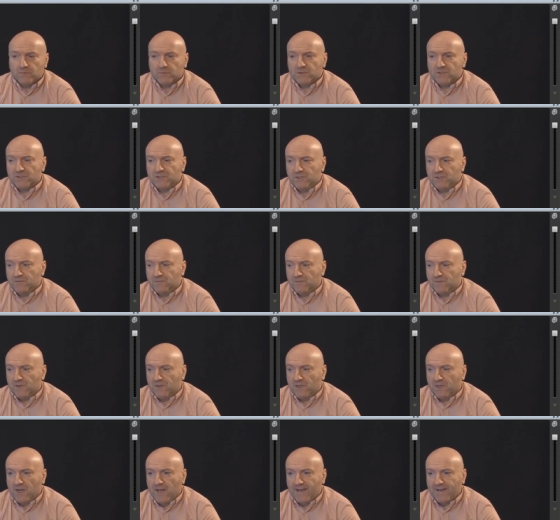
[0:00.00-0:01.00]
see if
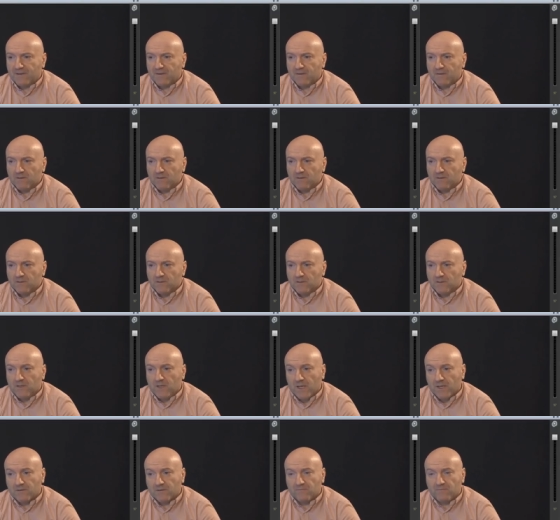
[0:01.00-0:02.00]
they like
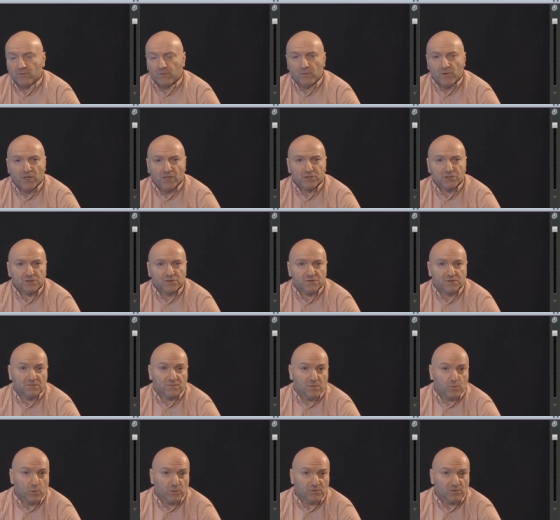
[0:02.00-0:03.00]
the variations,
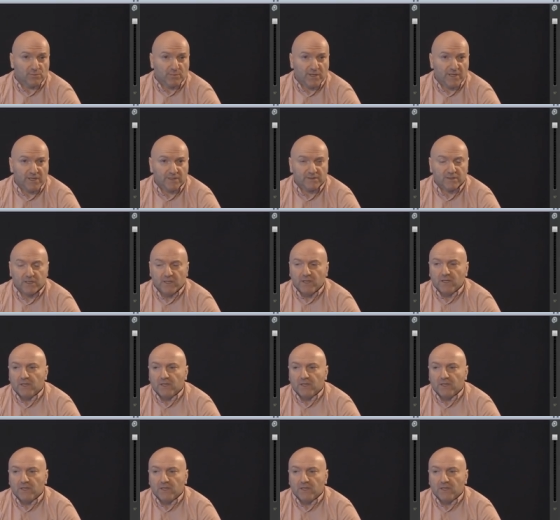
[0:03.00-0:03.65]
if they want to play it,